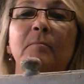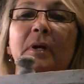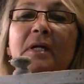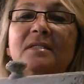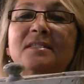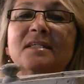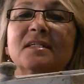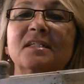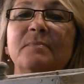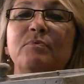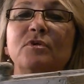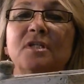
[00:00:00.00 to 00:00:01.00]
but it's
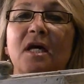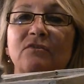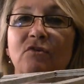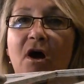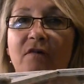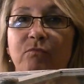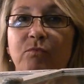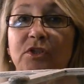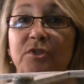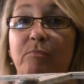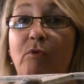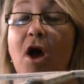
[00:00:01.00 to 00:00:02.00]
60% off,
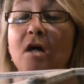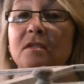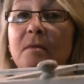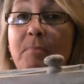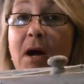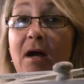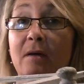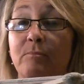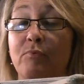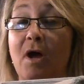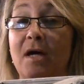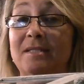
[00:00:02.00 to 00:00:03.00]
which brought the
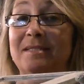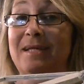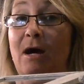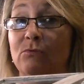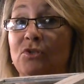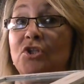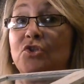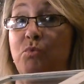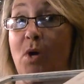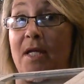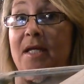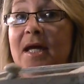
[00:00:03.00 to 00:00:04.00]
price down to
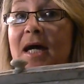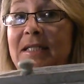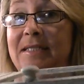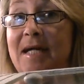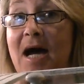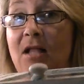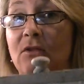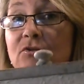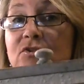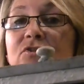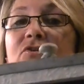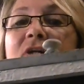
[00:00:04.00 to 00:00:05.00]

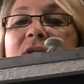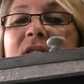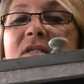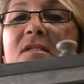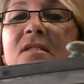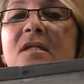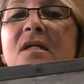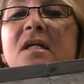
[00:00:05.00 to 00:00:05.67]
$20. Look at this.